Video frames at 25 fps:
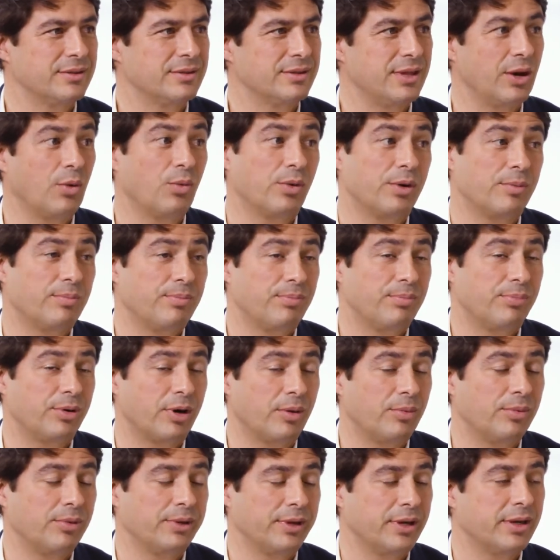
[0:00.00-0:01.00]
that were
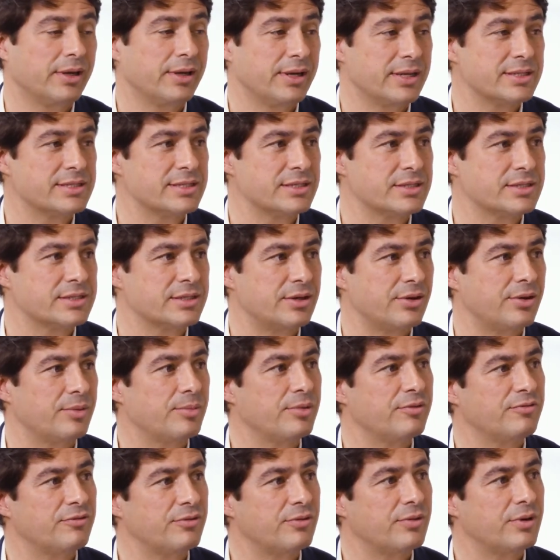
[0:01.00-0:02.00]
probably unnecessary
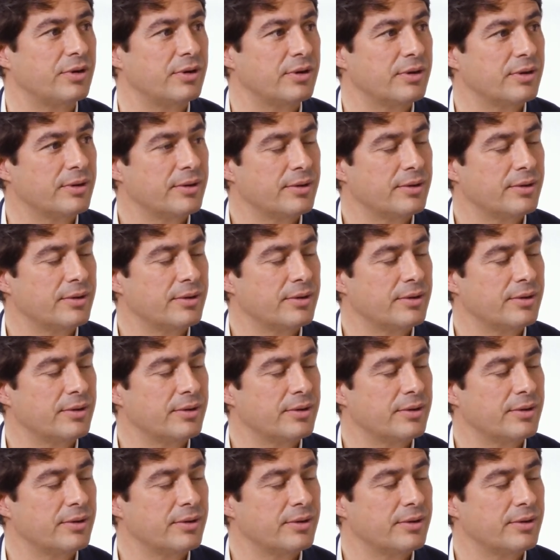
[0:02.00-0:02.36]
before.